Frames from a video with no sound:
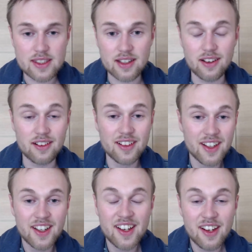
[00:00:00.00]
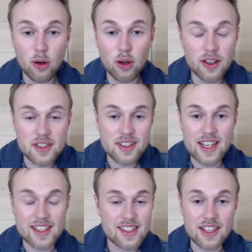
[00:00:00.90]
So, all those
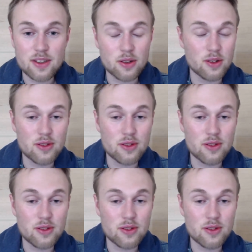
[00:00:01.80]
things tend to